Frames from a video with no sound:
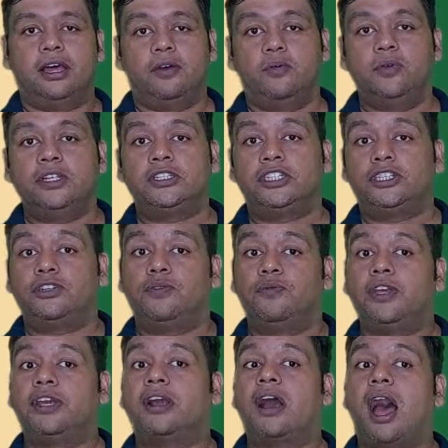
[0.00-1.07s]
which
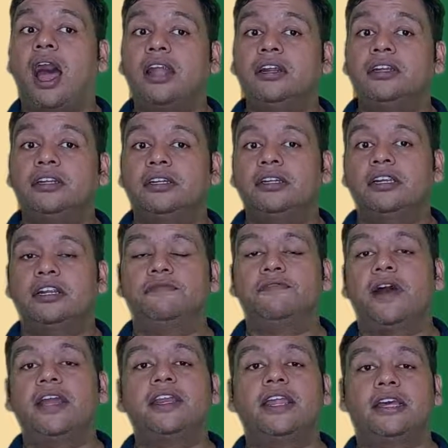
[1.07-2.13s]
we can't
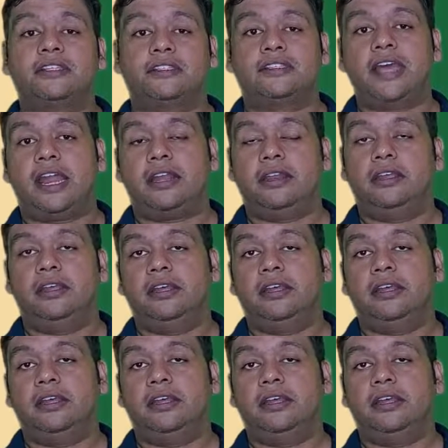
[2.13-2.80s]
define as that.